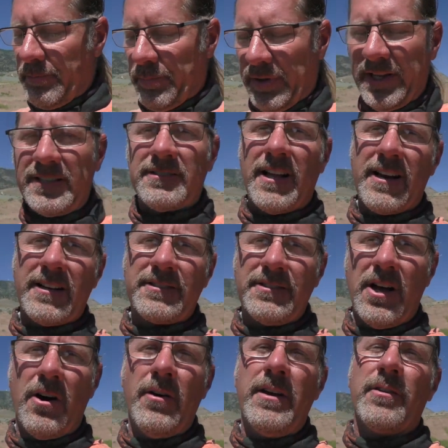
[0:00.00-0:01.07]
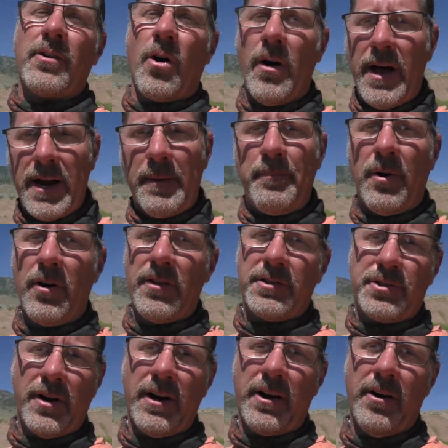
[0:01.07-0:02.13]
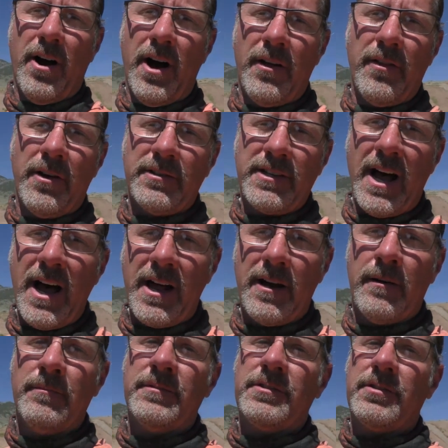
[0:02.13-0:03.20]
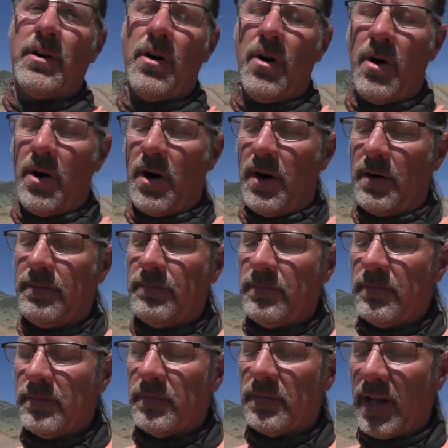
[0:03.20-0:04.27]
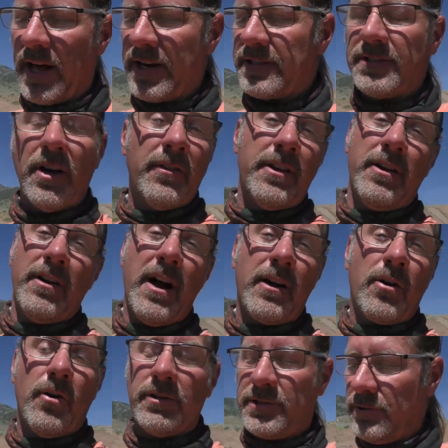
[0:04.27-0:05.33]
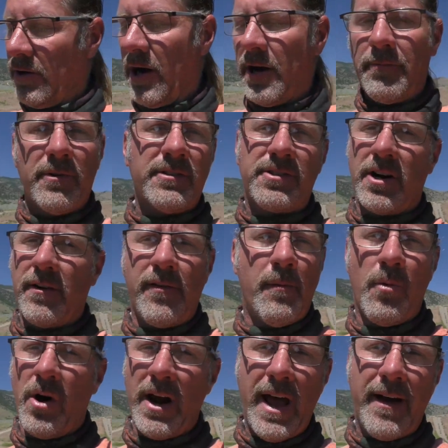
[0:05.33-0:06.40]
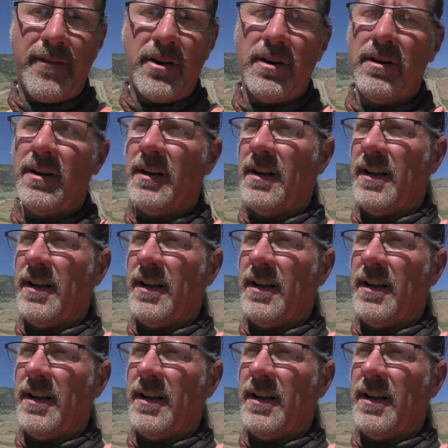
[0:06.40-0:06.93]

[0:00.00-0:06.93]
please let us know. Either go ahead and pull the trigger on those items or let us know that you're not going to unreserve them, whatever,